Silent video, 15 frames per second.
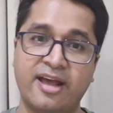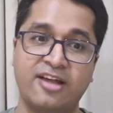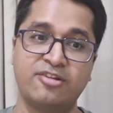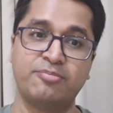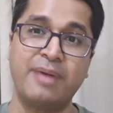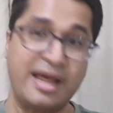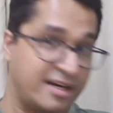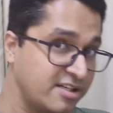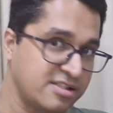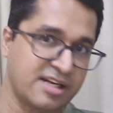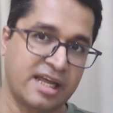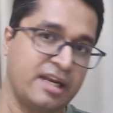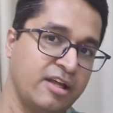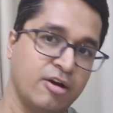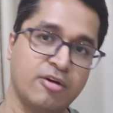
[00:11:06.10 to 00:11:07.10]
has banished
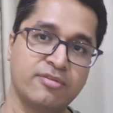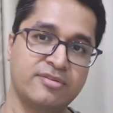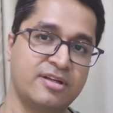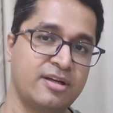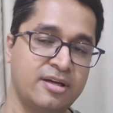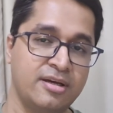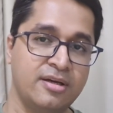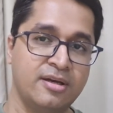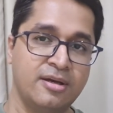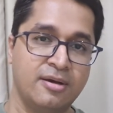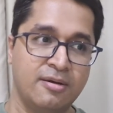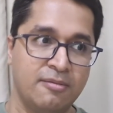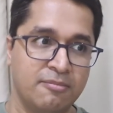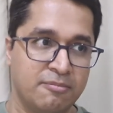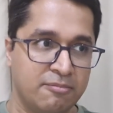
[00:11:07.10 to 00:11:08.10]
any of their
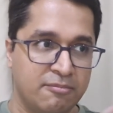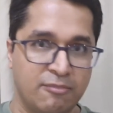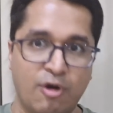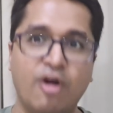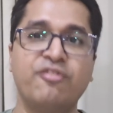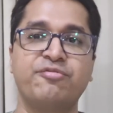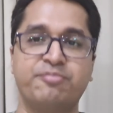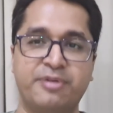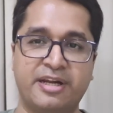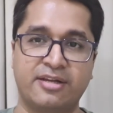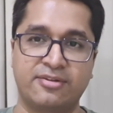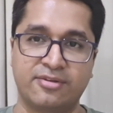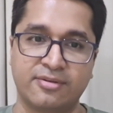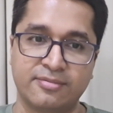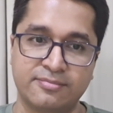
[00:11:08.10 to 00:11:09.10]

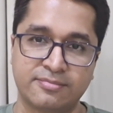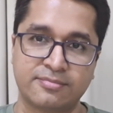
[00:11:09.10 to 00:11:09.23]
offsprings.